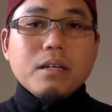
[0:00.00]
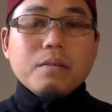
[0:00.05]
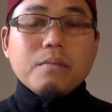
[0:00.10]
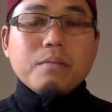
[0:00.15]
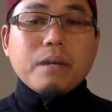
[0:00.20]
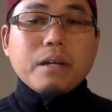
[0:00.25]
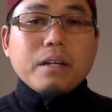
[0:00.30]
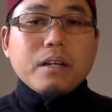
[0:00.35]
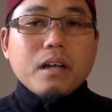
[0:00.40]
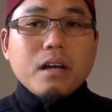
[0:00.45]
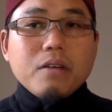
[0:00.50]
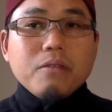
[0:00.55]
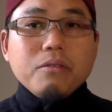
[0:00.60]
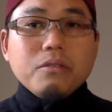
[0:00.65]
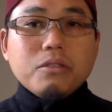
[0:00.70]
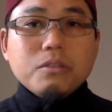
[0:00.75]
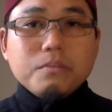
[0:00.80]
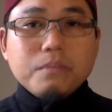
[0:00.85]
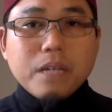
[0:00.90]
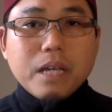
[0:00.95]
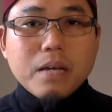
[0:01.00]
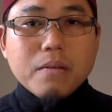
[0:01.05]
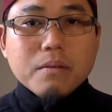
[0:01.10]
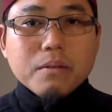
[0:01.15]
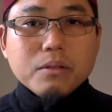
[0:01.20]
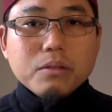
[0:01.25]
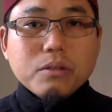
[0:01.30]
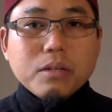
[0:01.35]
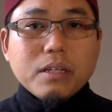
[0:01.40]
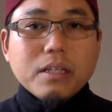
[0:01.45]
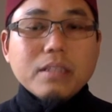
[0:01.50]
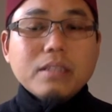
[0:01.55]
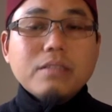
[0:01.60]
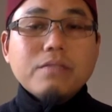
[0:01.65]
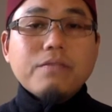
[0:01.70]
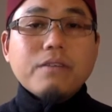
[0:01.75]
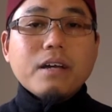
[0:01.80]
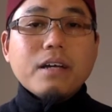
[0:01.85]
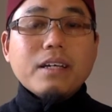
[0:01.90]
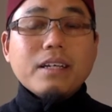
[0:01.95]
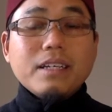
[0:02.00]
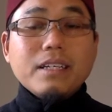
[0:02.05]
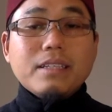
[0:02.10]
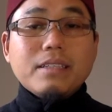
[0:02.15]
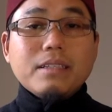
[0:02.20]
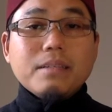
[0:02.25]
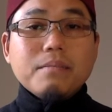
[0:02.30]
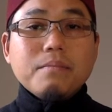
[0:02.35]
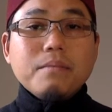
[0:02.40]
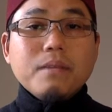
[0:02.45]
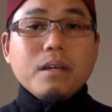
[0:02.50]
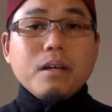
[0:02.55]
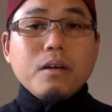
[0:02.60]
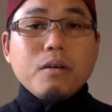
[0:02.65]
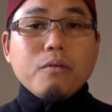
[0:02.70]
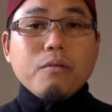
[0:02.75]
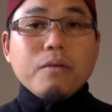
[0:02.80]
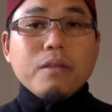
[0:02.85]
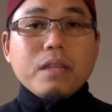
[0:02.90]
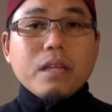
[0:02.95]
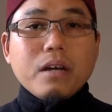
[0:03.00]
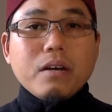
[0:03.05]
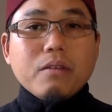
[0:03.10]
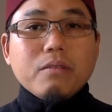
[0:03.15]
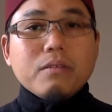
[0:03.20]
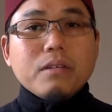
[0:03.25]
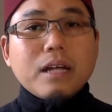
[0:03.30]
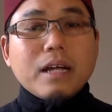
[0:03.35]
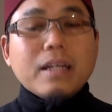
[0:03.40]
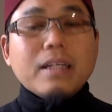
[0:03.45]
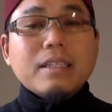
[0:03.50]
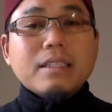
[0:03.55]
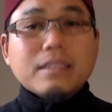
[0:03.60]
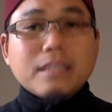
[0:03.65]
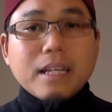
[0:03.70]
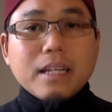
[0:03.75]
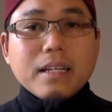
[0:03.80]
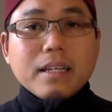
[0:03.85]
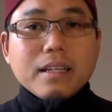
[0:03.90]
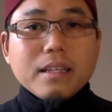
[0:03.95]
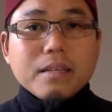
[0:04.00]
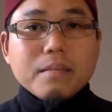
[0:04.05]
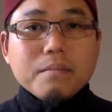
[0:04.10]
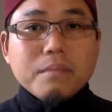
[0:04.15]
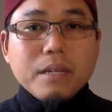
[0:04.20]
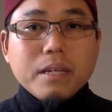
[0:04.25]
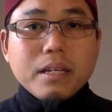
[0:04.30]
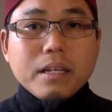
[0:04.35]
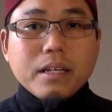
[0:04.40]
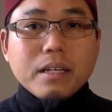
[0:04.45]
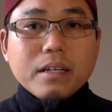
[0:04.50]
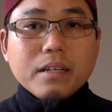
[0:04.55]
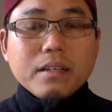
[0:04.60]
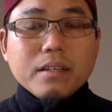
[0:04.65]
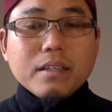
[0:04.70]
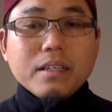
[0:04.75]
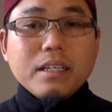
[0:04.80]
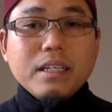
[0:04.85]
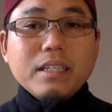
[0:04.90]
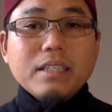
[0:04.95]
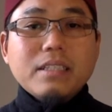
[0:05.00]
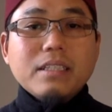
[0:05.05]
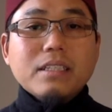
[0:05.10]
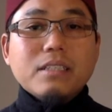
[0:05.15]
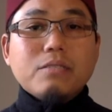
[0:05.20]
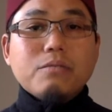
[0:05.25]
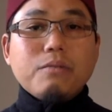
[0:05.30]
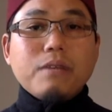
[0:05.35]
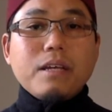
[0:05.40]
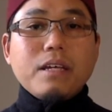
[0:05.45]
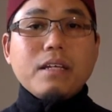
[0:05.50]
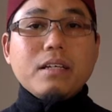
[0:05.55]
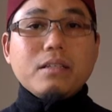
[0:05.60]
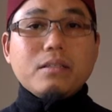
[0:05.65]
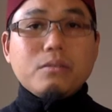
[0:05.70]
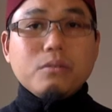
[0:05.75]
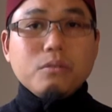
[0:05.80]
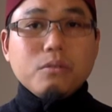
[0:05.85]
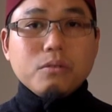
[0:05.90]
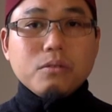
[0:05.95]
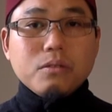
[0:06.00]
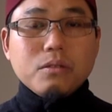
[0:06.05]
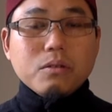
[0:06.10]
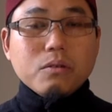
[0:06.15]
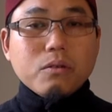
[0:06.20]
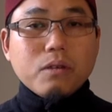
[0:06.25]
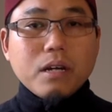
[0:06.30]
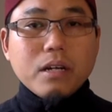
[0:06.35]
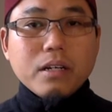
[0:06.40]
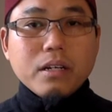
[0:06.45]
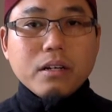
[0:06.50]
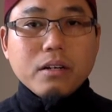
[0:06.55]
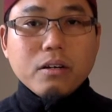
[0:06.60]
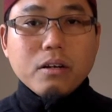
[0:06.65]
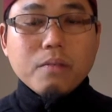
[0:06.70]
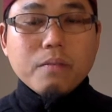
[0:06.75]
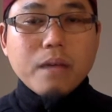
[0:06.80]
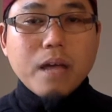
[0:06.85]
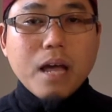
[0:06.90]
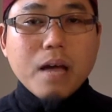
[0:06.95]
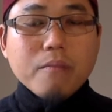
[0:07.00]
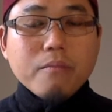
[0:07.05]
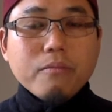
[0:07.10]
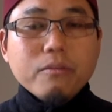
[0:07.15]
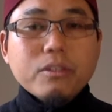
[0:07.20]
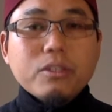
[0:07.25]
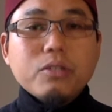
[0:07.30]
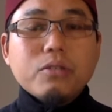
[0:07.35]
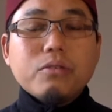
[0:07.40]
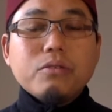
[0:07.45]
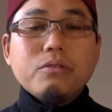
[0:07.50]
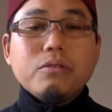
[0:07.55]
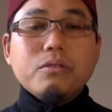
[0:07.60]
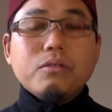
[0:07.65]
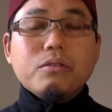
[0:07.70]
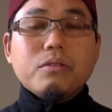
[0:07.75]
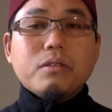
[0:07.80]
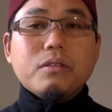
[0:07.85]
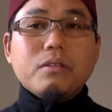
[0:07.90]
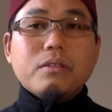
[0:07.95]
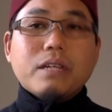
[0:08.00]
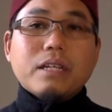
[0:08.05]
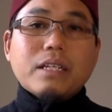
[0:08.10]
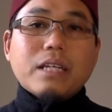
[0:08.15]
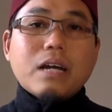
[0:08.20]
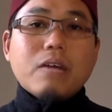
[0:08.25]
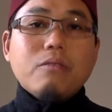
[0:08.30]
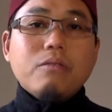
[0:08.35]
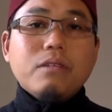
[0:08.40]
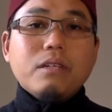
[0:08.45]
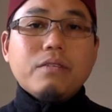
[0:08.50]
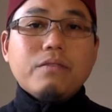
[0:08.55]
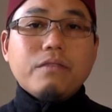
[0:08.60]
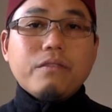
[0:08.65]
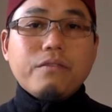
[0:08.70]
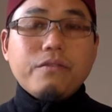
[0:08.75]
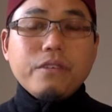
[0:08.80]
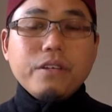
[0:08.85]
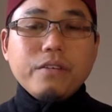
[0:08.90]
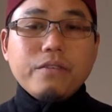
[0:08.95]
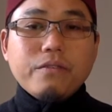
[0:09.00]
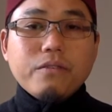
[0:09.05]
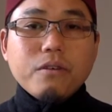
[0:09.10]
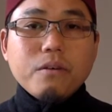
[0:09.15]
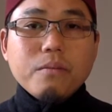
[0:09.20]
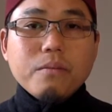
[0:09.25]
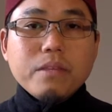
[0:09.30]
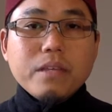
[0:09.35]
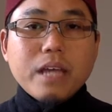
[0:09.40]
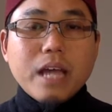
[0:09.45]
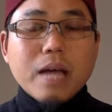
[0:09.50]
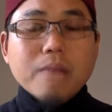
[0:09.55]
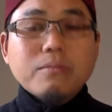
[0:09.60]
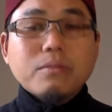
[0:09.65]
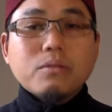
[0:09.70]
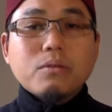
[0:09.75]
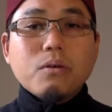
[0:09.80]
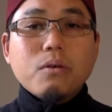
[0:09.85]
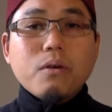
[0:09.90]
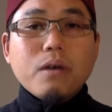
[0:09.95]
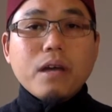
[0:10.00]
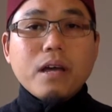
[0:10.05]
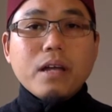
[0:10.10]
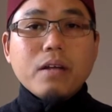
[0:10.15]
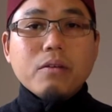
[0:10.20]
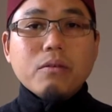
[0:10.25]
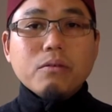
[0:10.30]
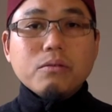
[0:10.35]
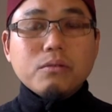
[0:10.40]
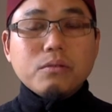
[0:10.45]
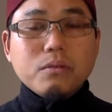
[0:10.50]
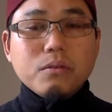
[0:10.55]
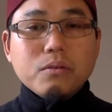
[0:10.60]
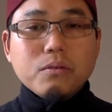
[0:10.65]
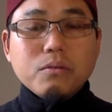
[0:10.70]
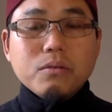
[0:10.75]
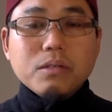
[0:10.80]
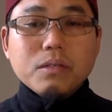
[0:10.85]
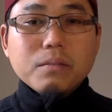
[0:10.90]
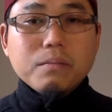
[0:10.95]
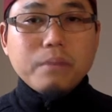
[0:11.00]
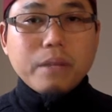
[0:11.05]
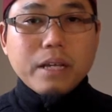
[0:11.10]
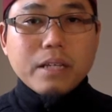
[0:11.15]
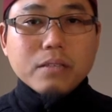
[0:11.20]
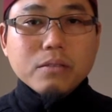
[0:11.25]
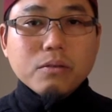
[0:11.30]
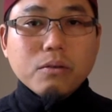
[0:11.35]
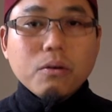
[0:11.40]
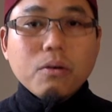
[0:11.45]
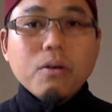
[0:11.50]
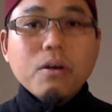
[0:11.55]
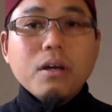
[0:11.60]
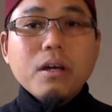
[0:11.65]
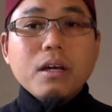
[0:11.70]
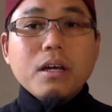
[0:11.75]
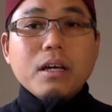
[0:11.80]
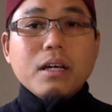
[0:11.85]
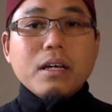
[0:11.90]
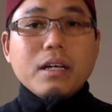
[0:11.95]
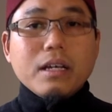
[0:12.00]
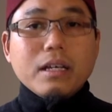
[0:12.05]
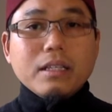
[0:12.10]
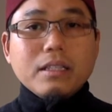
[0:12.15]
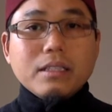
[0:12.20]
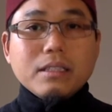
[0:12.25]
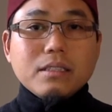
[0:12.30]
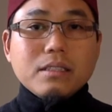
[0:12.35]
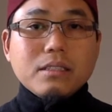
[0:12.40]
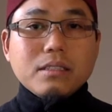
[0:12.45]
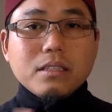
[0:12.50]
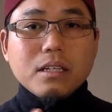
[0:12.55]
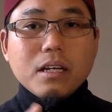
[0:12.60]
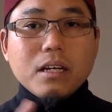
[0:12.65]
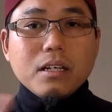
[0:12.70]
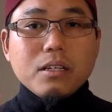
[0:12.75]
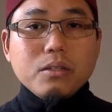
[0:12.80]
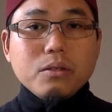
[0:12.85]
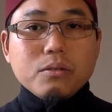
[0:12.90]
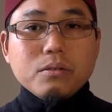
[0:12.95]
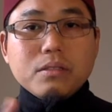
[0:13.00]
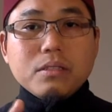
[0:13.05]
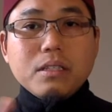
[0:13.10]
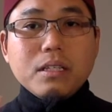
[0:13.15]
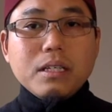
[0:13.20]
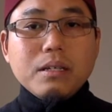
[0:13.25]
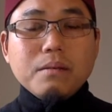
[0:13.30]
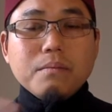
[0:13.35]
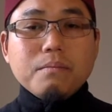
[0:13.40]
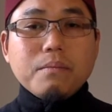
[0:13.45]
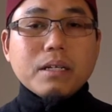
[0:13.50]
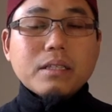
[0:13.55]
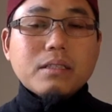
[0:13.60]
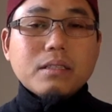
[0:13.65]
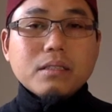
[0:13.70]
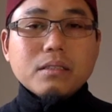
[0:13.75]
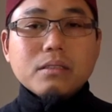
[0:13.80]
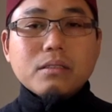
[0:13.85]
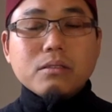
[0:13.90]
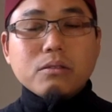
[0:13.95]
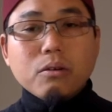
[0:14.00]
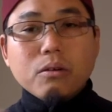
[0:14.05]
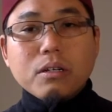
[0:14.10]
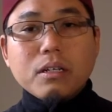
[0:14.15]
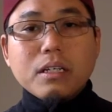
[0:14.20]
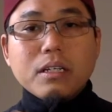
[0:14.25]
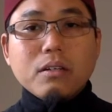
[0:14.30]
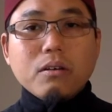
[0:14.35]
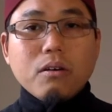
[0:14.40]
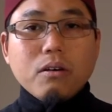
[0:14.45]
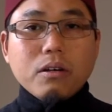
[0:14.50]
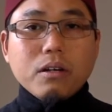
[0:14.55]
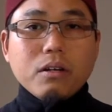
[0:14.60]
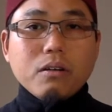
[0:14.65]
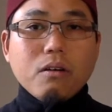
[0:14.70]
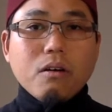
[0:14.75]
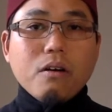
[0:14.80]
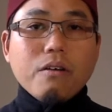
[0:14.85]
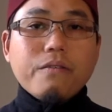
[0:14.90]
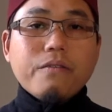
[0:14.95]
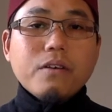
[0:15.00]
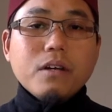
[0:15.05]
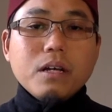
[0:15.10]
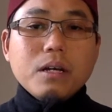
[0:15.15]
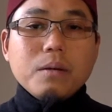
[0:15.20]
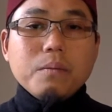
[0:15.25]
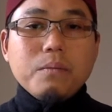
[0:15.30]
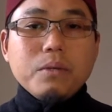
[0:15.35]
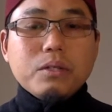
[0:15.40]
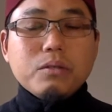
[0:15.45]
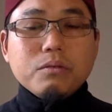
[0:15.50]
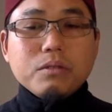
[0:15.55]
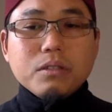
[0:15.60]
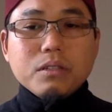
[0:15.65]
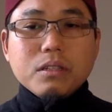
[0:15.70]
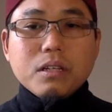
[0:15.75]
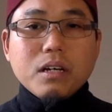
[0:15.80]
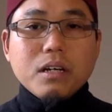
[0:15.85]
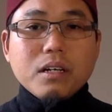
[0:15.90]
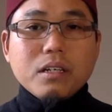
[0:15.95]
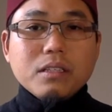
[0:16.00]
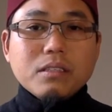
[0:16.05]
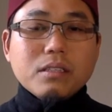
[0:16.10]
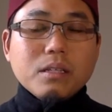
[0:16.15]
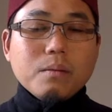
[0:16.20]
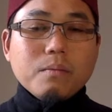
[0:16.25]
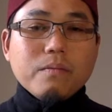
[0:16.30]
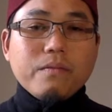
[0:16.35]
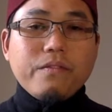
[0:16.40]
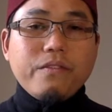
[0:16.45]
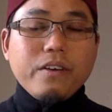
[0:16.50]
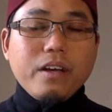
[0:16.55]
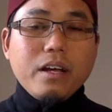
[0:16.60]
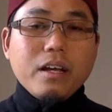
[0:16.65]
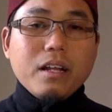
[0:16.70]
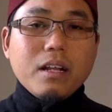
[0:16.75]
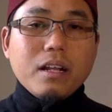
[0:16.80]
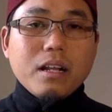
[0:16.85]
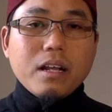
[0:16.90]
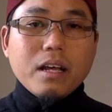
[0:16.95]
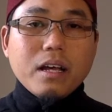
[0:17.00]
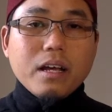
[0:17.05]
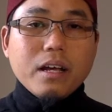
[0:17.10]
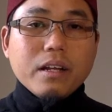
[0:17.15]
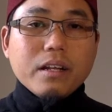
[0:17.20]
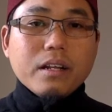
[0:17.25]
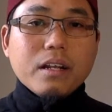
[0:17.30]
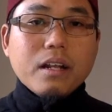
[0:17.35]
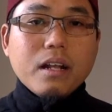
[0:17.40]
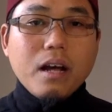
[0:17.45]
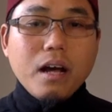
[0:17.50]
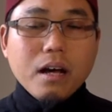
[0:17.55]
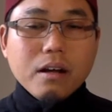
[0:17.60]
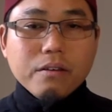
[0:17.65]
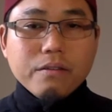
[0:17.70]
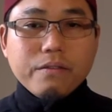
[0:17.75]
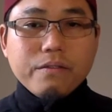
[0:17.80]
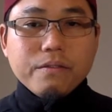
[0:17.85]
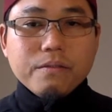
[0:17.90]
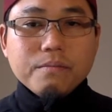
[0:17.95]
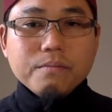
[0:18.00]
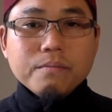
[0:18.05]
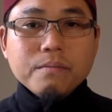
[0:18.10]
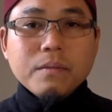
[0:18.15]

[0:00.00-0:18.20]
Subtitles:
By now, you should be able to identify ism without understanding the meaning. The easiest way is to use the Quran Arab app, which you can download it for free from the App Store and also Google Play Store, and just use the buttons, toggle it on and off between ism, fi'il, and harf.